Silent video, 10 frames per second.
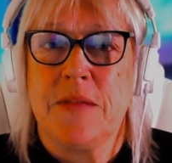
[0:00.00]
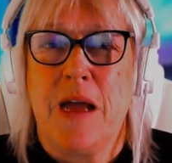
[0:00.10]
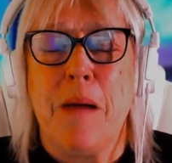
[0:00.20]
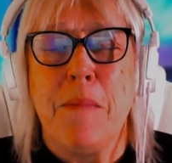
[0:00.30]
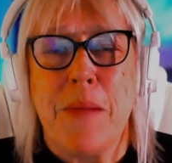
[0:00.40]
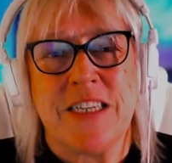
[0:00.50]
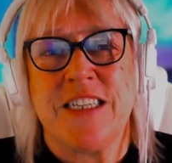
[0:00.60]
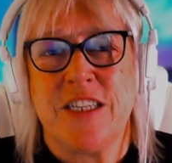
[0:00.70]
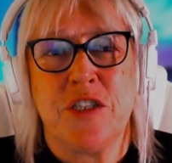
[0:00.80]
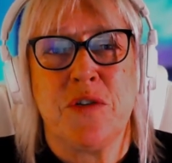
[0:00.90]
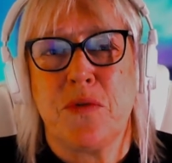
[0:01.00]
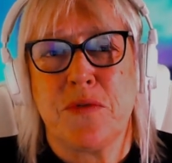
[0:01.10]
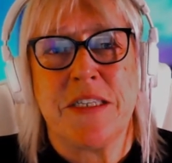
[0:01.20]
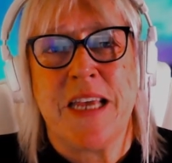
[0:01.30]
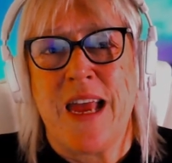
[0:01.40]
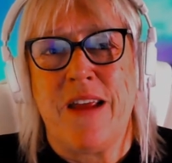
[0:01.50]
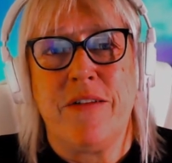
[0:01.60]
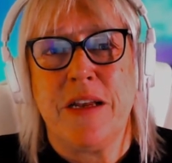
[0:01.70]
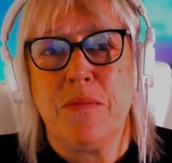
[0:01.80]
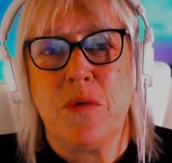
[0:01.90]
I'm actually too old to care
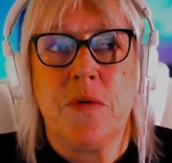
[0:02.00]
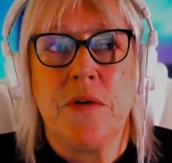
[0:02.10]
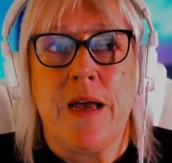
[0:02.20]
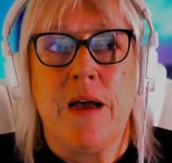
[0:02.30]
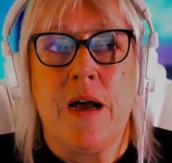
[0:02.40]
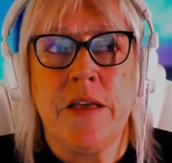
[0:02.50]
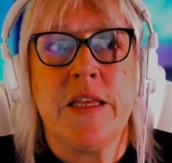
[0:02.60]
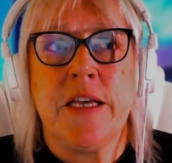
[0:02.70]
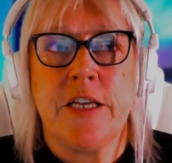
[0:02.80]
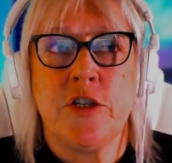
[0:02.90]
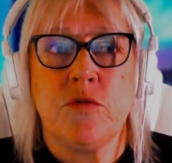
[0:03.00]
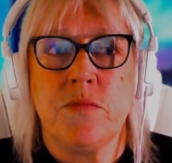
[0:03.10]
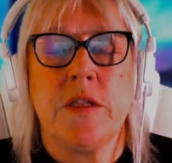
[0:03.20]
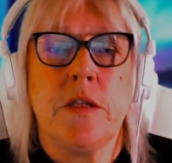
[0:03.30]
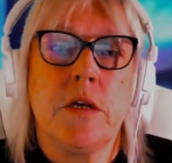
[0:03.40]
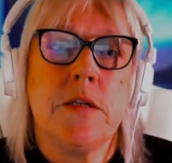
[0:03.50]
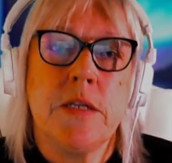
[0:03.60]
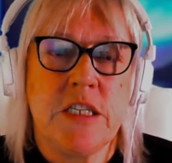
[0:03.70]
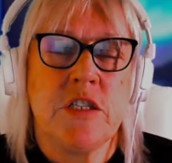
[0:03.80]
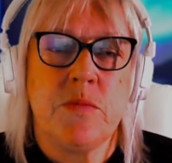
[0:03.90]
anymore. Yeah, I think it's something that
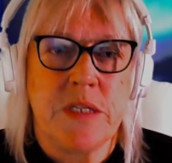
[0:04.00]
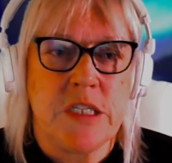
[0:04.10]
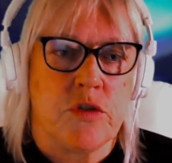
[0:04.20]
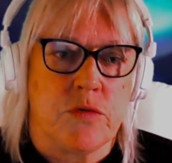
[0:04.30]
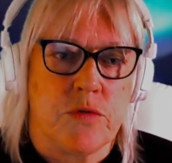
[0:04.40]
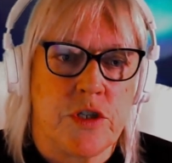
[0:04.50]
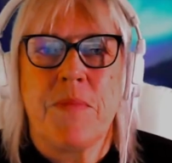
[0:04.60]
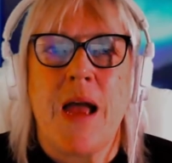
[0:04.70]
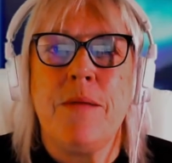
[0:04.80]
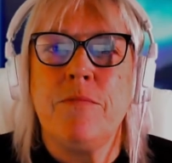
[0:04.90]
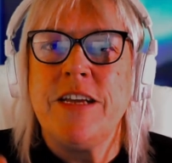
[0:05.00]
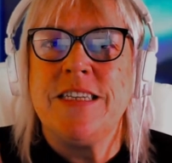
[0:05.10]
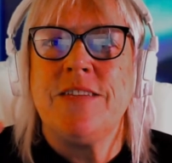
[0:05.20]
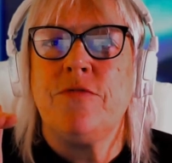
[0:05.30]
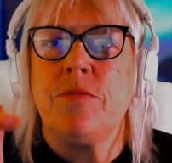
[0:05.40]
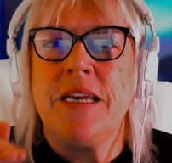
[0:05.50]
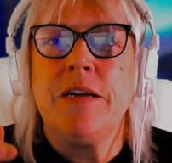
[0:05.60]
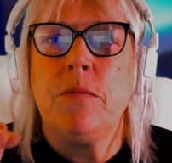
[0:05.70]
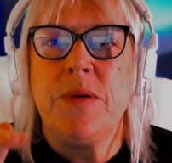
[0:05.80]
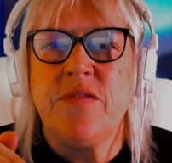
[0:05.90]
needs to be discussed. I'm reading from a
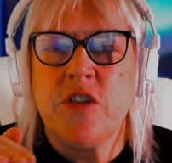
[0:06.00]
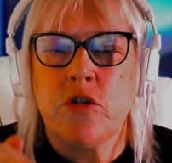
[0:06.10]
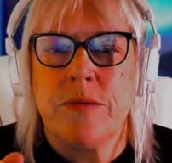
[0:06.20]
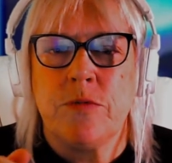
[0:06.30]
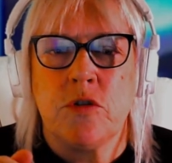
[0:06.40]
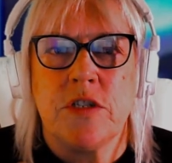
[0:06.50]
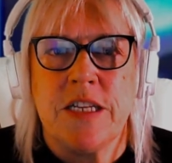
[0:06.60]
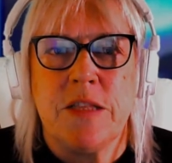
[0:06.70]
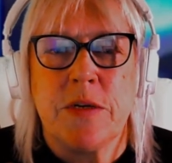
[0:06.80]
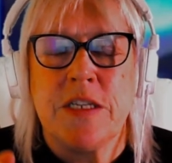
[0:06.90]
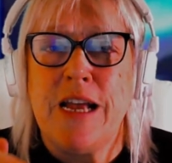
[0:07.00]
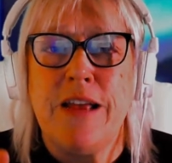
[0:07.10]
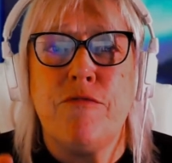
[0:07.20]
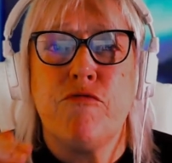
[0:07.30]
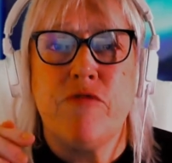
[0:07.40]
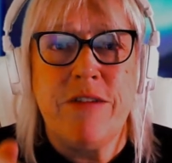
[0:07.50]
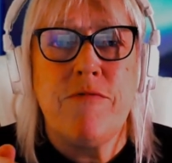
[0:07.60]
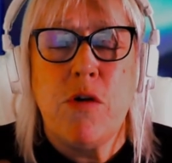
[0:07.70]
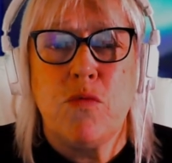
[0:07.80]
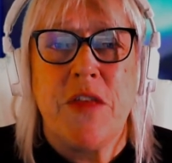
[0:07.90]
little bit of a script underneath because I have
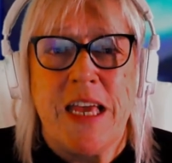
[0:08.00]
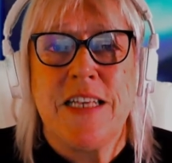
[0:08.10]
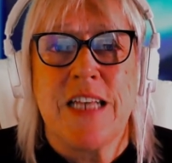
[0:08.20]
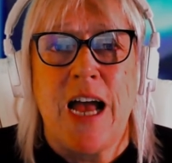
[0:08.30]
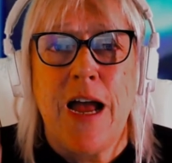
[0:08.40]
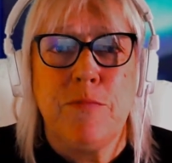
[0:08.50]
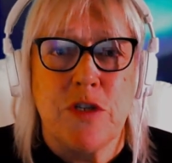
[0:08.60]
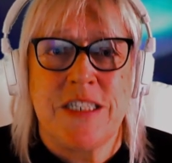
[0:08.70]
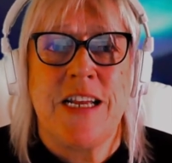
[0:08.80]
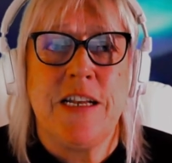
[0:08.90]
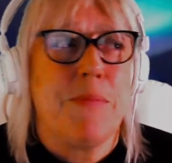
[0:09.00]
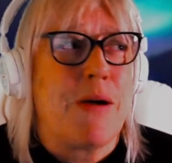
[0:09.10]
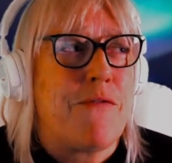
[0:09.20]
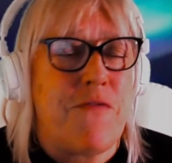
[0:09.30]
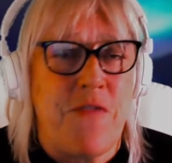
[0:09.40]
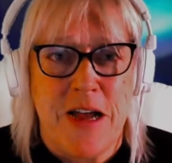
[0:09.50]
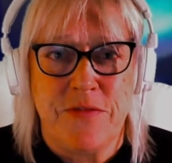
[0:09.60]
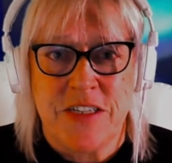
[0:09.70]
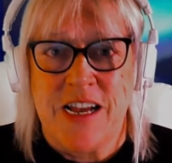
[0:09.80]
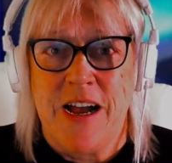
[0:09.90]
rewrote this, I must tell you, about 5
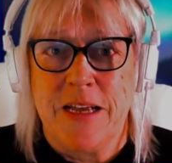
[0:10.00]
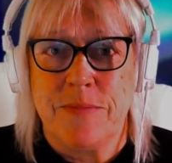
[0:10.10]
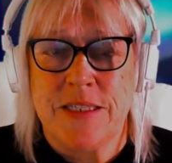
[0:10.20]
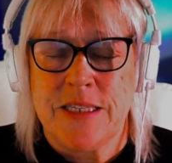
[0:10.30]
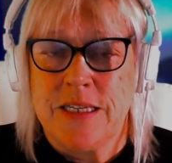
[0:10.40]
times.